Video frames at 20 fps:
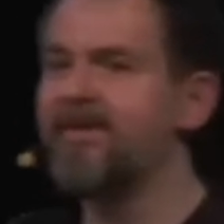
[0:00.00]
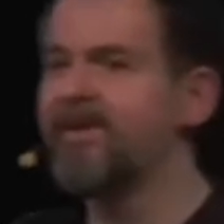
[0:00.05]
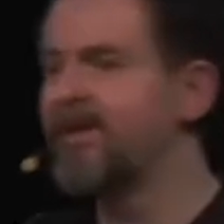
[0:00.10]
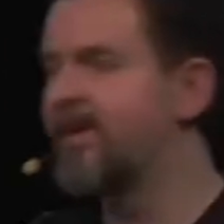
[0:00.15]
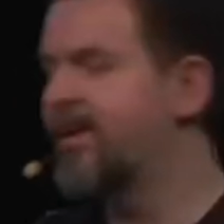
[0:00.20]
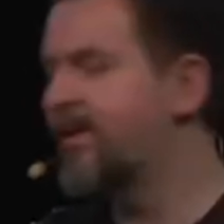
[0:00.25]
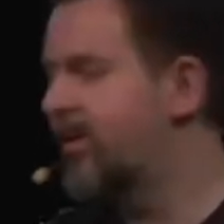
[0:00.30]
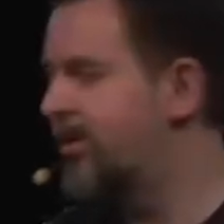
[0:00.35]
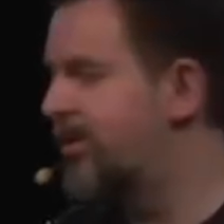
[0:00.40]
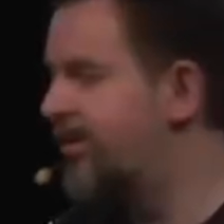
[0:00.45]

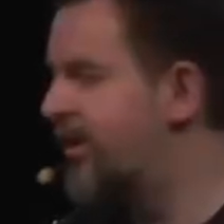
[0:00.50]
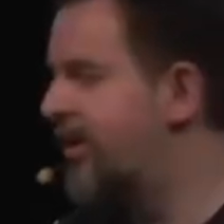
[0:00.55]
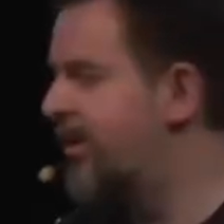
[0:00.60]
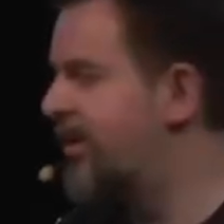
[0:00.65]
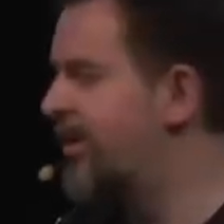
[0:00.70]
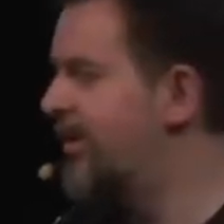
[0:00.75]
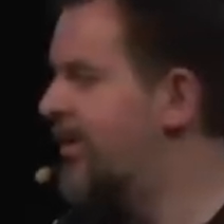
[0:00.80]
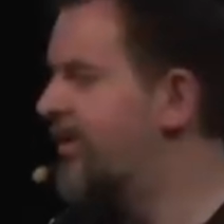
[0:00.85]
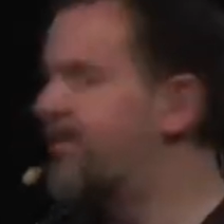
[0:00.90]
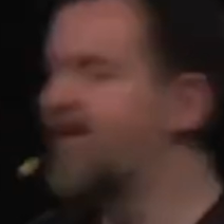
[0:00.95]
and
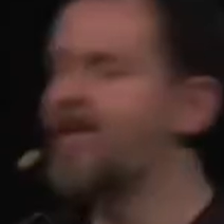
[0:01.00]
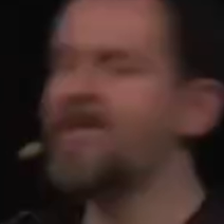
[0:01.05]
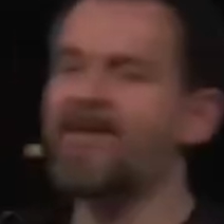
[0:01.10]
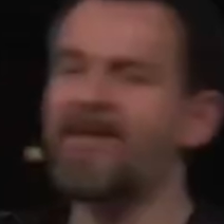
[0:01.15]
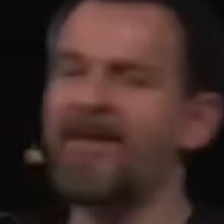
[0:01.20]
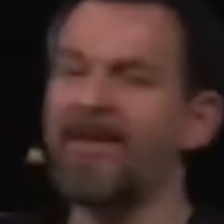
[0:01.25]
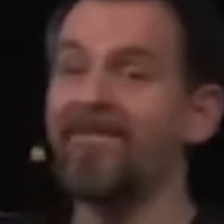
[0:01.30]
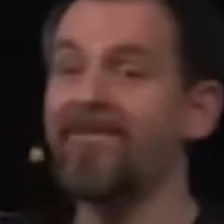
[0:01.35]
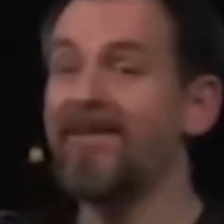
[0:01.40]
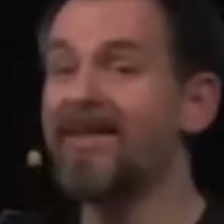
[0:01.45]
you
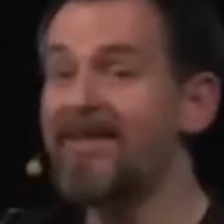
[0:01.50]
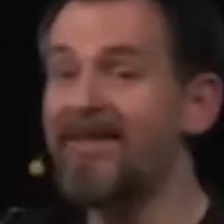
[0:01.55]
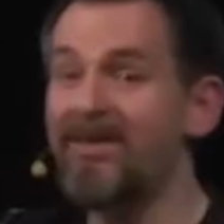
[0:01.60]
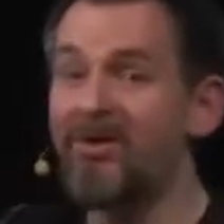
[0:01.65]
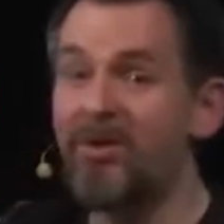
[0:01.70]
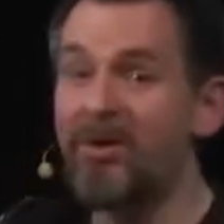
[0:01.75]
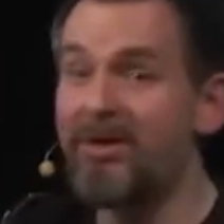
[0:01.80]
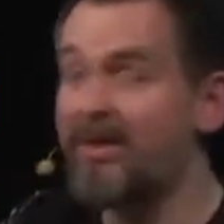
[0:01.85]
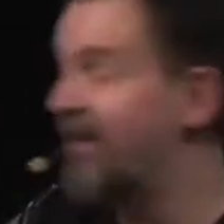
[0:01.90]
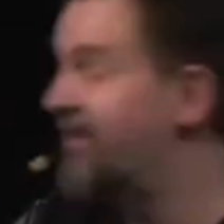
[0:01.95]
cannot
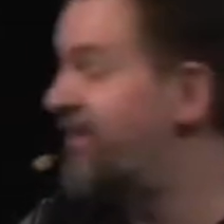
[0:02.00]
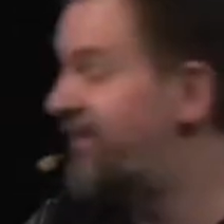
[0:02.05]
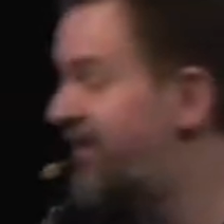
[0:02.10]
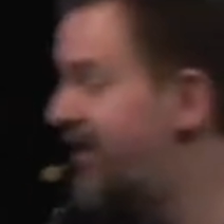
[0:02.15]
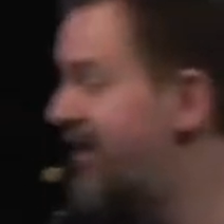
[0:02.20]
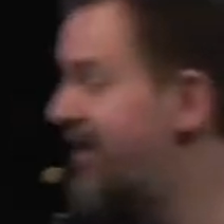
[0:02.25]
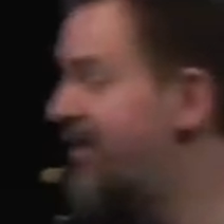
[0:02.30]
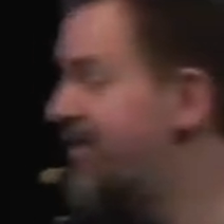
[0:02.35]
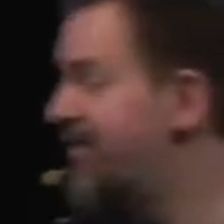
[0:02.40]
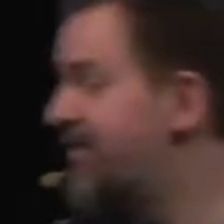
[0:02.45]
really measure
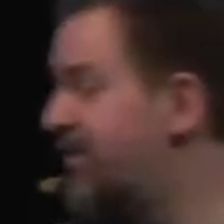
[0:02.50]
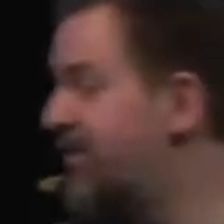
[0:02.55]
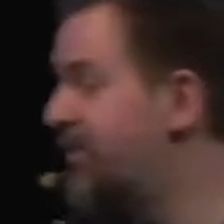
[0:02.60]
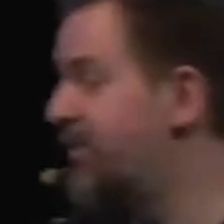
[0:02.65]
something.